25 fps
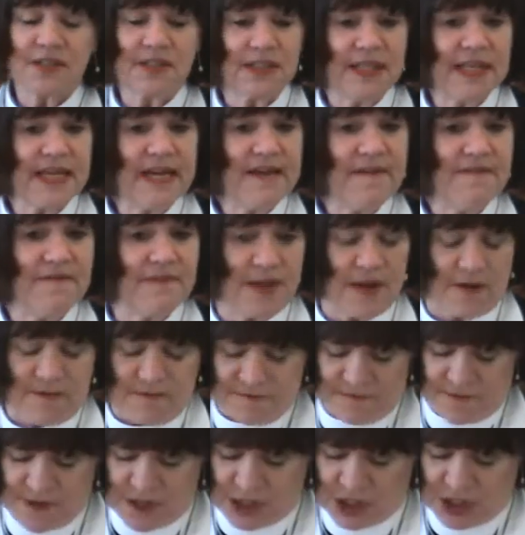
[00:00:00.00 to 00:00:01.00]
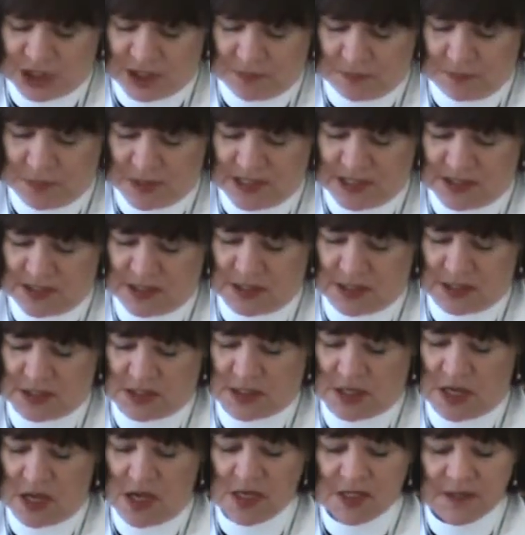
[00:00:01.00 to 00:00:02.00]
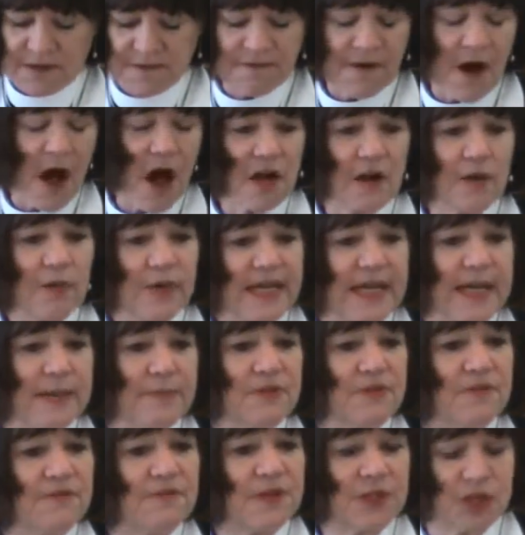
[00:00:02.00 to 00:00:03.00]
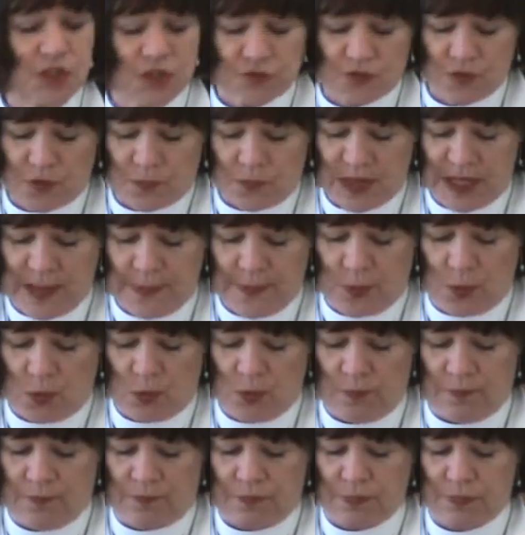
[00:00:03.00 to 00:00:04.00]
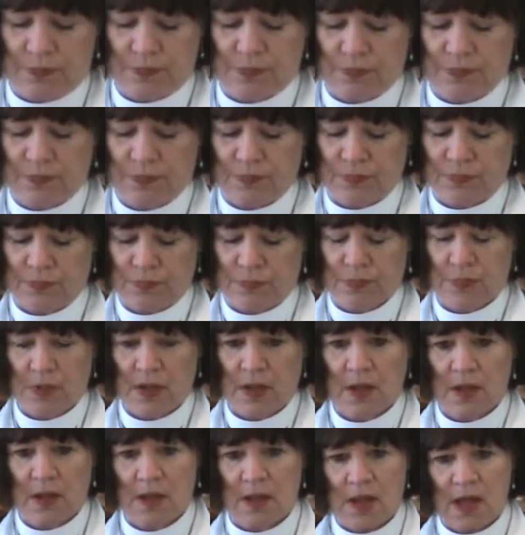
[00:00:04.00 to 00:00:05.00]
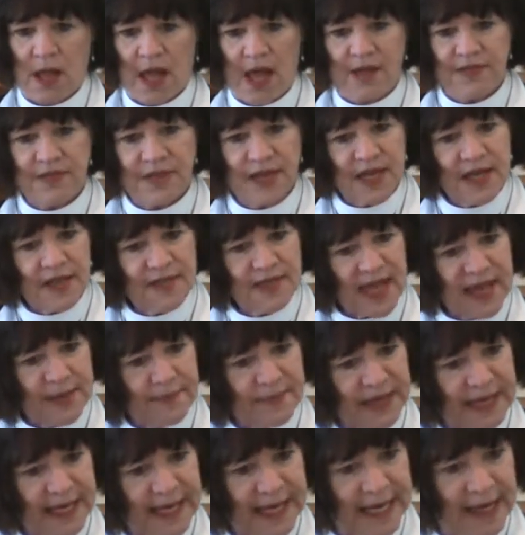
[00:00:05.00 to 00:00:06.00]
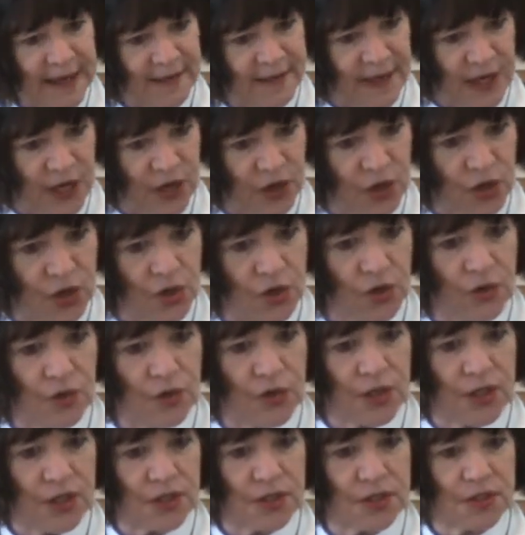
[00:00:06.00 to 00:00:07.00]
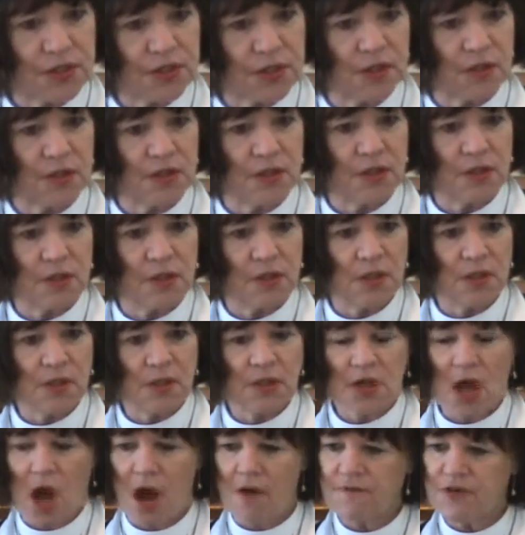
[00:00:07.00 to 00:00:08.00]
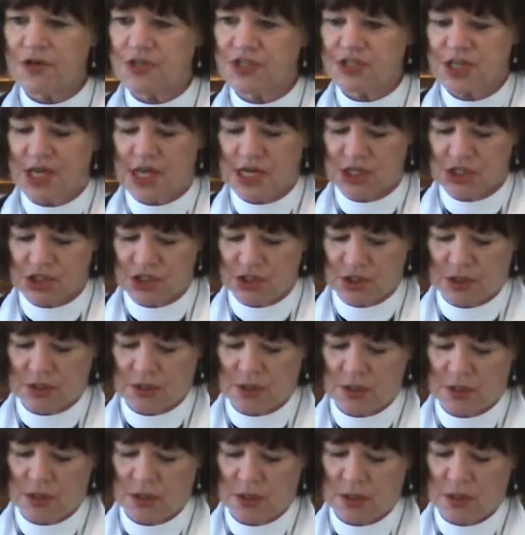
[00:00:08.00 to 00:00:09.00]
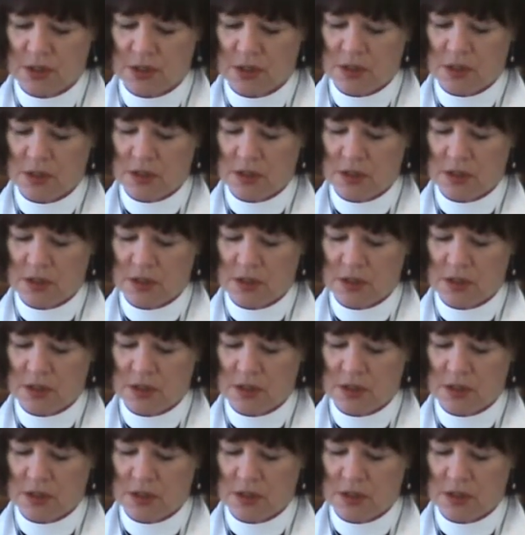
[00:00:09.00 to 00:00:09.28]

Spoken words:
to leave their fishing business, to follow him to fish for people. And then they begin their curious conversation.